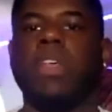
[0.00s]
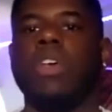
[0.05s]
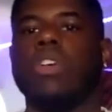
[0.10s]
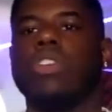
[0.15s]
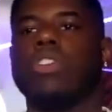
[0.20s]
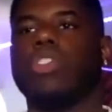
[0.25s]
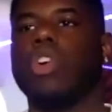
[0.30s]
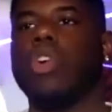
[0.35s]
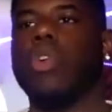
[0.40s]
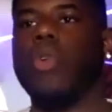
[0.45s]

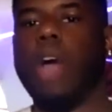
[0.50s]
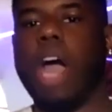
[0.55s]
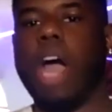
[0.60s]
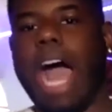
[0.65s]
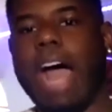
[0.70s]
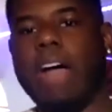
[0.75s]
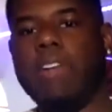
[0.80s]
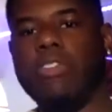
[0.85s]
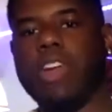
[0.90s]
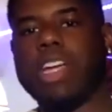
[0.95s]
So
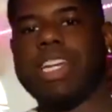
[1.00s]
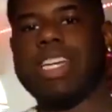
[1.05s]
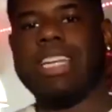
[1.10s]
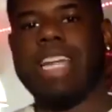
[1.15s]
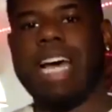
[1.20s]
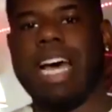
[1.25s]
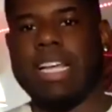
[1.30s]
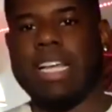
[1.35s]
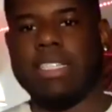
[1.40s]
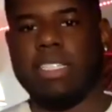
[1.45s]
I
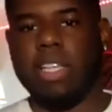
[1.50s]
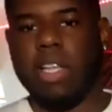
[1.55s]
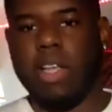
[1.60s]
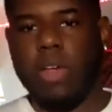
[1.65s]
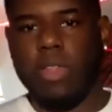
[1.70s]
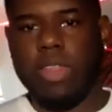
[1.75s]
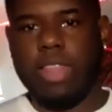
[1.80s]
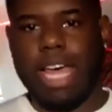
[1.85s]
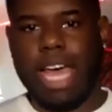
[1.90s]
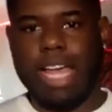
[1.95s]
recognize
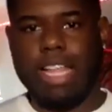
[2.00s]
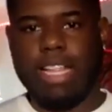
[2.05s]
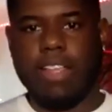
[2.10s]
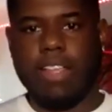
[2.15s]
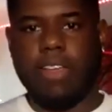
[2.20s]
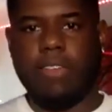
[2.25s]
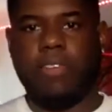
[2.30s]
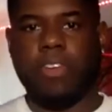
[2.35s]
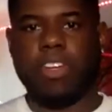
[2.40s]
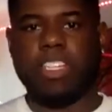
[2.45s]
that,
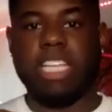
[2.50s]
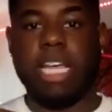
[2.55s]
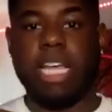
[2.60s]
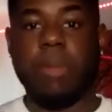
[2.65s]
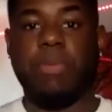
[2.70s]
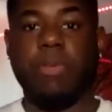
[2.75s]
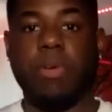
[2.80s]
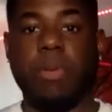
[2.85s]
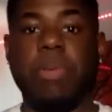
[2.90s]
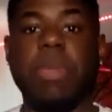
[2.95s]
for
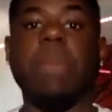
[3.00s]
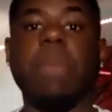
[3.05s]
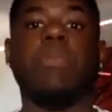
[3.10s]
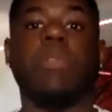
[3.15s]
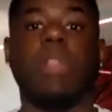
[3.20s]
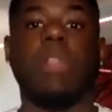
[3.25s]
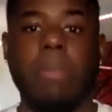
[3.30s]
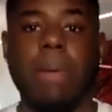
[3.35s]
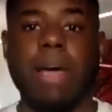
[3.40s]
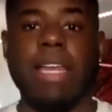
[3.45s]
example,
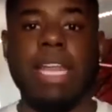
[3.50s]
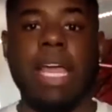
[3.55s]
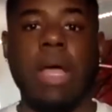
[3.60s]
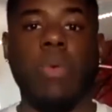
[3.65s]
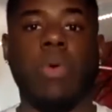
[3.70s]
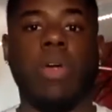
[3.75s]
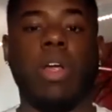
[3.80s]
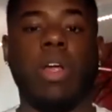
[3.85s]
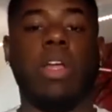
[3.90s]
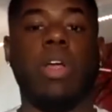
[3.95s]
people in my
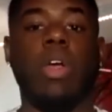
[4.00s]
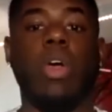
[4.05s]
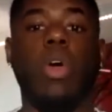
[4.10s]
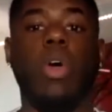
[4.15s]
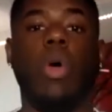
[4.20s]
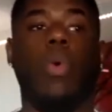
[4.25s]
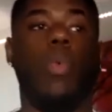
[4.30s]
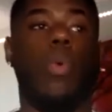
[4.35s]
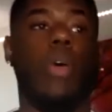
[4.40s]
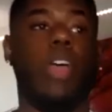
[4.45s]
network,
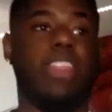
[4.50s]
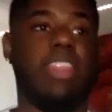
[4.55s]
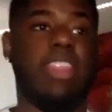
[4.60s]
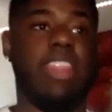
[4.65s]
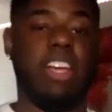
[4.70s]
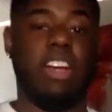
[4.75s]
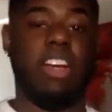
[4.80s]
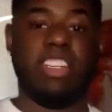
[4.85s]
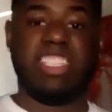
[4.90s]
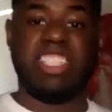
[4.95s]
when
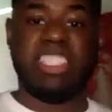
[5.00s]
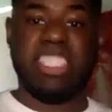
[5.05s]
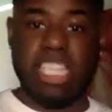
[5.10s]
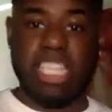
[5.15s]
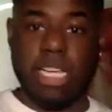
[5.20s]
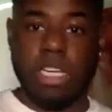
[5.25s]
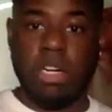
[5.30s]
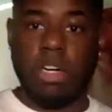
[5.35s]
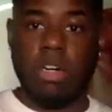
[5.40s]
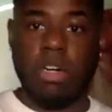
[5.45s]
they're
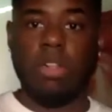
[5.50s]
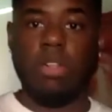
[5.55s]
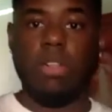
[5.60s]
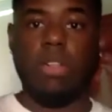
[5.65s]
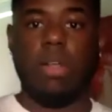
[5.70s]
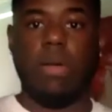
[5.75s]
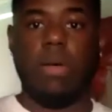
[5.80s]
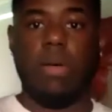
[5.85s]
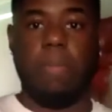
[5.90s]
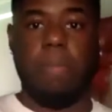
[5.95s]

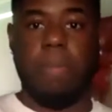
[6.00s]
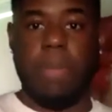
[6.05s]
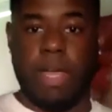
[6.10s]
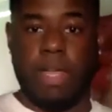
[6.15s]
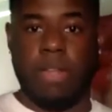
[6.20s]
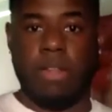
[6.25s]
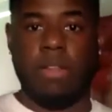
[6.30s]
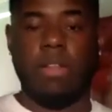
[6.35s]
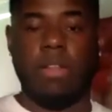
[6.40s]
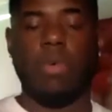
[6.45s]
single
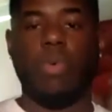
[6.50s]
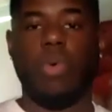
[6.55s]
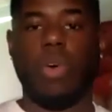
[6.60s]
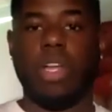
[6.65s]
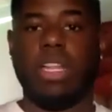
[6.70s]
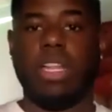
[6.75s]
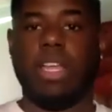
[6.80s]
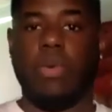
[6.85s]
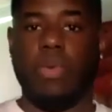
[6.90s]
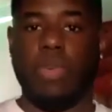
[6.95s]
men,
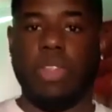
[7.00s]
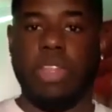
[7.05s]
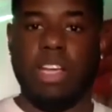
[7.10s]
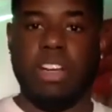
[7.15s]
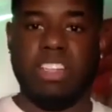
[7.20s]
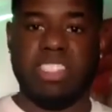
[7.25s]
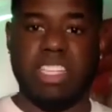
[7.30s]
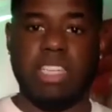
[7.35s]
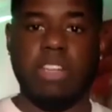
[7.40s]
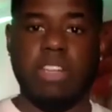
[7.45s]
when they're
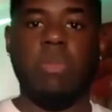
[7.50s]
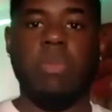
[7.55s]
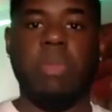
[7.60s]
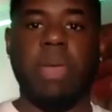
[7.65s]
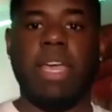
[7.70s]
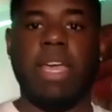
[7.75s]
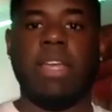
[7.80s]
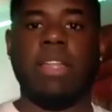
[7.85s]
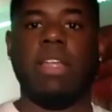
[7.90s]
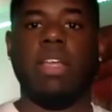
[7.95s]
a single
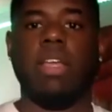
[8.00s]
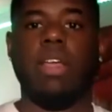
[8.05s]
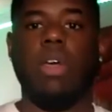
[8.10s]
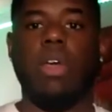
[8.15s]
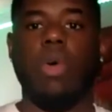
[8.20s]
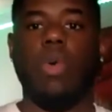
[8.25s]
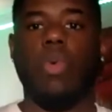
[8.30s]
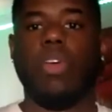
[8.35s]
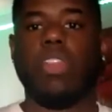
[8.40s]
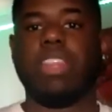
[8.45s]
man
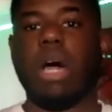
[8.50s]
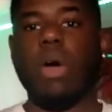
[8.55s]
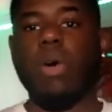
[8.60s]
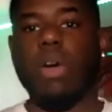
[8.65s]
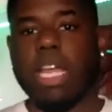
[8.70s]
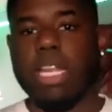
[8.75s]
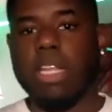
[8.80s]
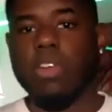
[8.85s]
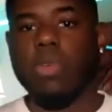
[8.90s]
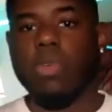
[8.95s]

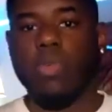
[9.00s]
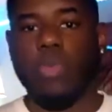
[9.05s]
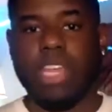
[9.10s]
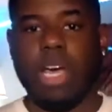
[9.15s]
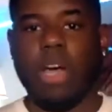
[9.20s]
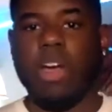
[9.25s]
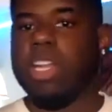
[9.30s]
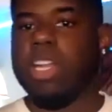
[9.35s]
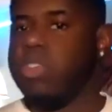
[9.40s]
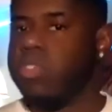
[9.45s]
without
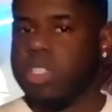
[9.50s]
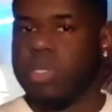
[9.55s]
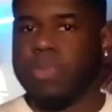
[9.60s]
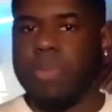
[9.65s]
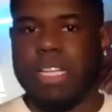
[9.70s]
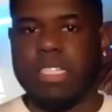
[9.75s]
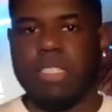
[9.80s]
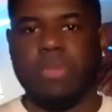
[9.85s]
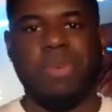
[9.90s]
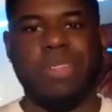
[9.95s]
any
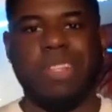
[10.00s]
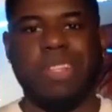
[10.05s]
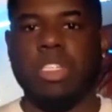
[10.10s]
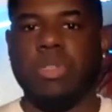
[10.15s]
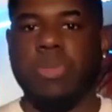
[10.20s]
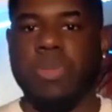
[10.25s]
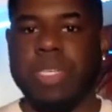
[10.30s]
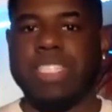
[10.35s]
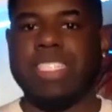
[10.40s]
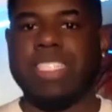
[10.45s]
responsibilities
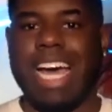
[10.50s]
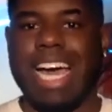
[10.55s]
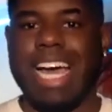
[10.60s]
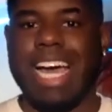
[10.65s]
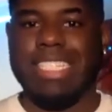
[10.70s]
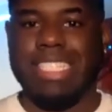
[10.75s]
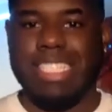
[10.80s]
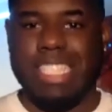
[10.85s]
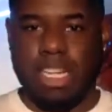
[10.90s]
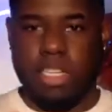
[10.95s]

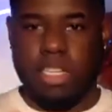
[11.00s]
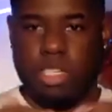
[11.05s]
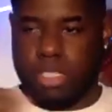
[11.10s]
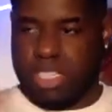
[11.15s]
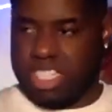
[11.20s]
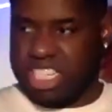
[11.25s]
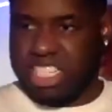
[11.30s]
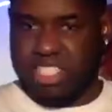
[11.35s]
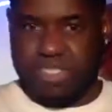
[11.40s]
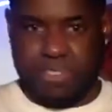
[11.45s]
besides their
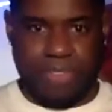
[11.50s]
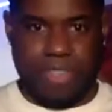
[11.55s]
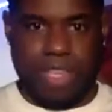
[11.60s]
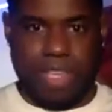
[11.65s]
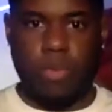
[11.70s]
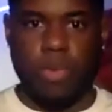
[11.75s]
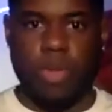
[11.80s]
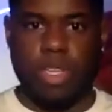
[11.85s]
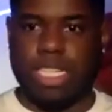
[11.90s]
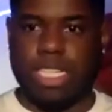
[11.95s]
6
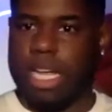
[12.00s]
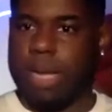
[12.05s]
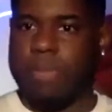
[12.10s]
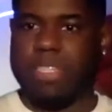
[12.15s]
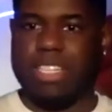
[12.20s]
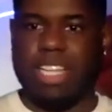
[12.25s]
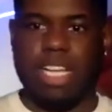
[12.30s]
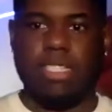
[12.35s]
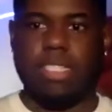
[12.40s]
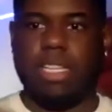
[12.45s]
feet,
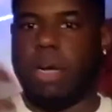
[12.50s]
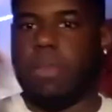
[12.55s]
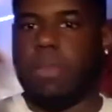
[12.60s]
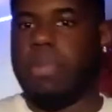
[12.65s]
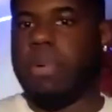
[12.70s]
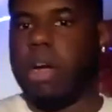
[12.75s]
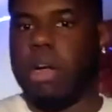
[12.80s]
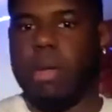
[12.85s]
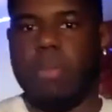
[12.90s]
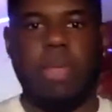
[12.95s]
besides their
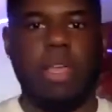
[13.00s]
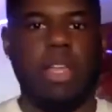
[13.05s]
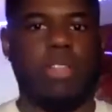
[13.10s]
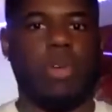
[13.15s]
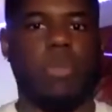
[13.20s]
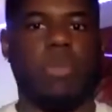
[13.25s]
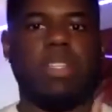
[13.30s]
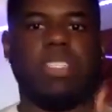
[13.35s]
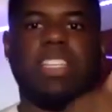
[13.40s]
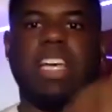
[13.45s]
apartment
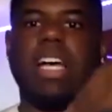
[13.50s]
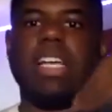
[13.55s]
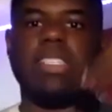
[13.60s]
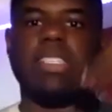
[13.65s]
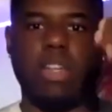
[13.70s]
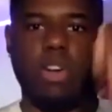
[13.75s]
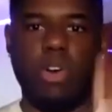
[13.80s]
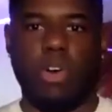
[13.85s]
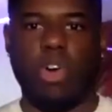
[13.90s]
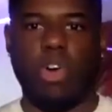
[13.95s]
or besides
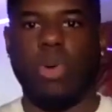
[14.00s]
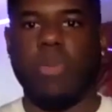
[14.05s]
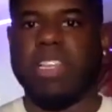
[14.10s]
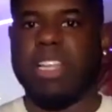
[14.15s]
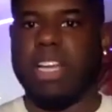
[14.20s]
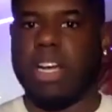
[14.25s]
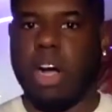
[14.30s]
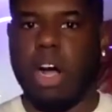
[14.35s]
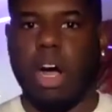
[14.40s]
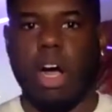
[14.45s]
their home and
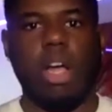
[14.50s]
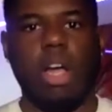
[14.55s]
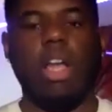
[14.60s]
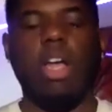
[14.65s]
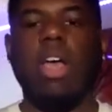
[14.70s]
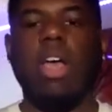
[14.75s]
their car,